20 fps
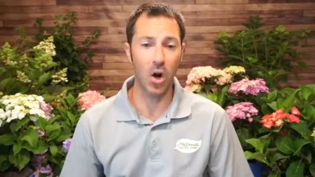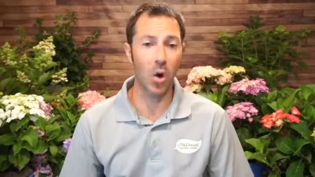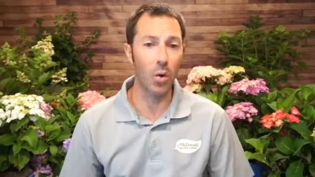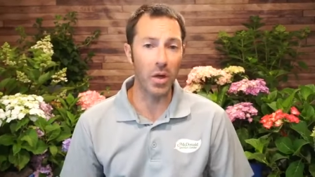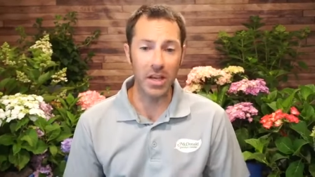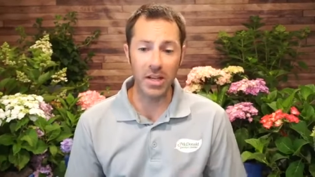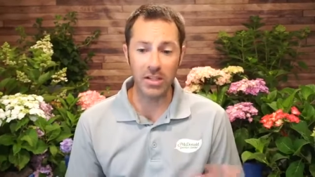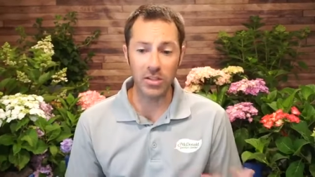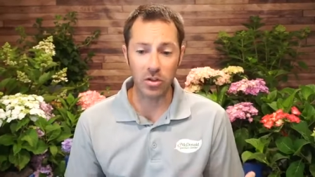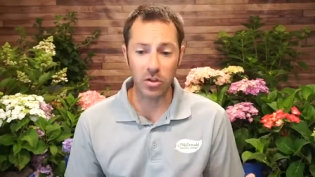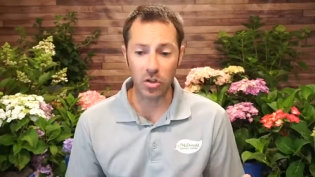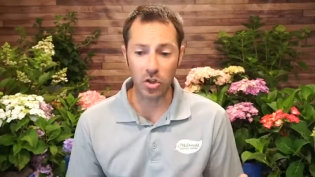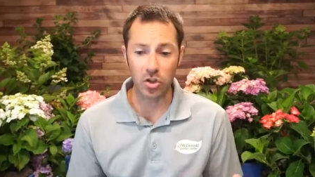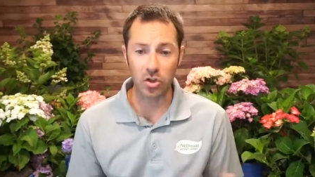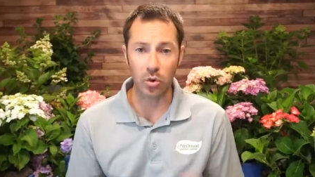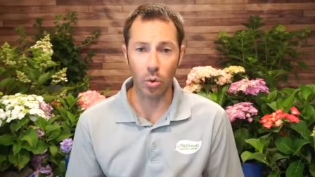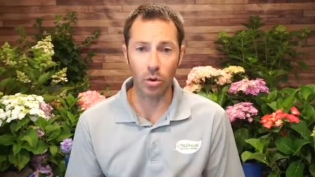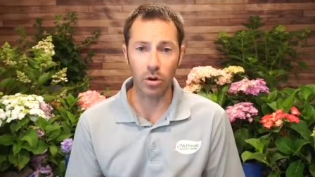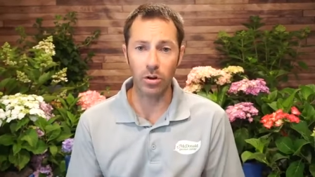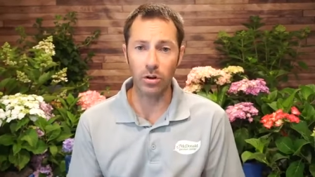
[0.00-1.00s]
going into the
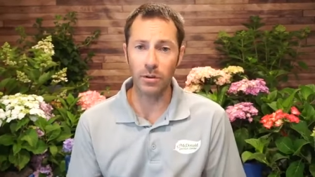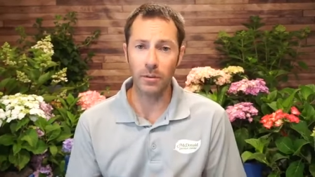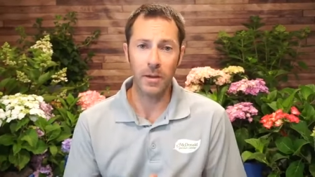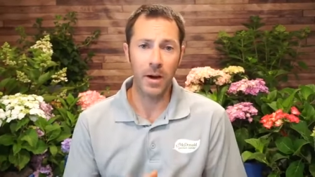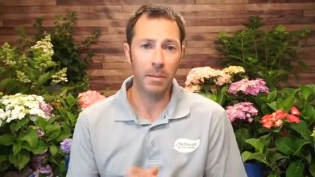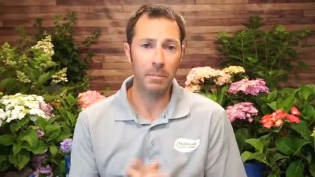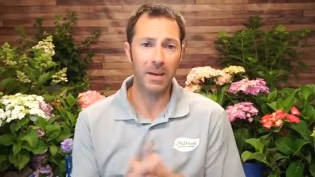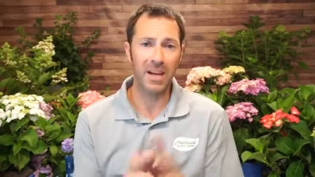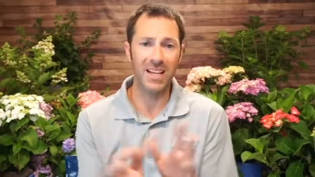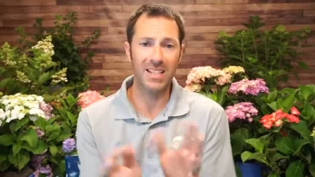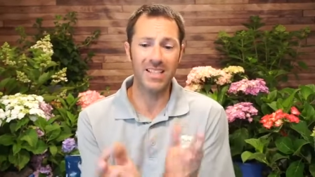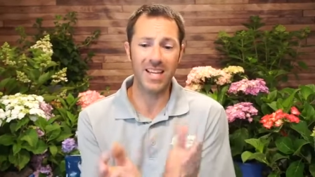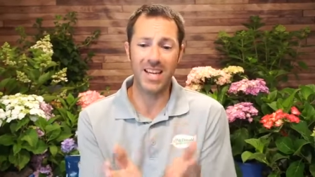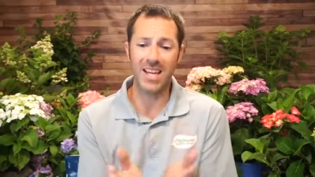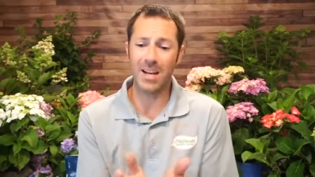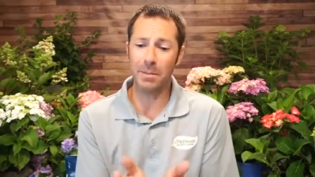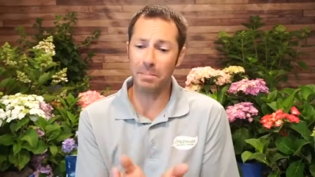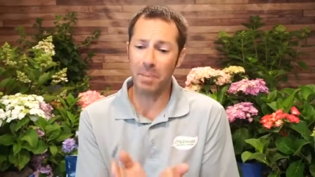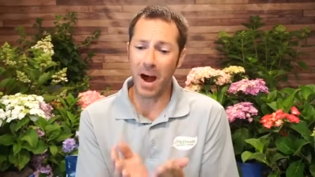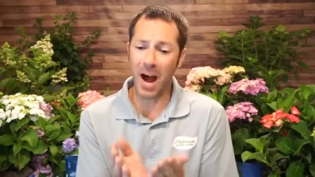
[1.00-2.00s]
soil because
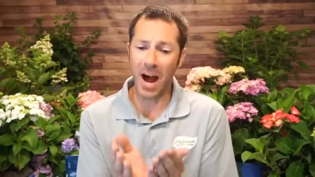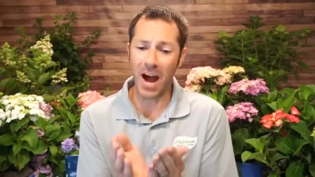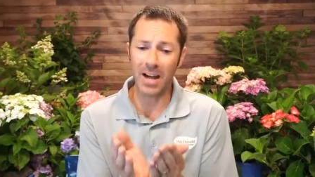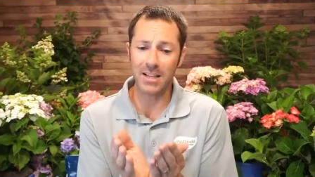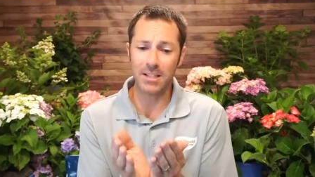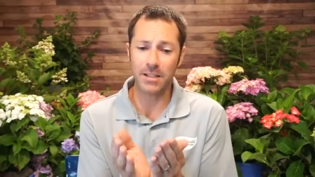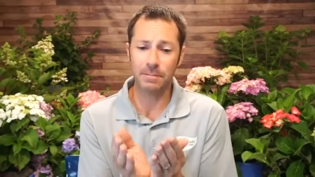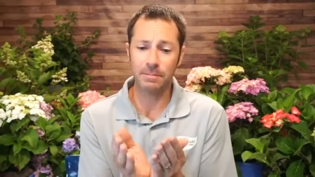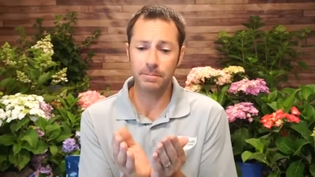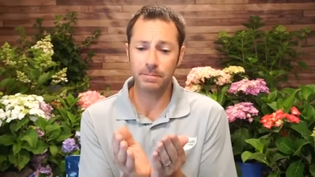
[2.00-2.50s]
in a pot,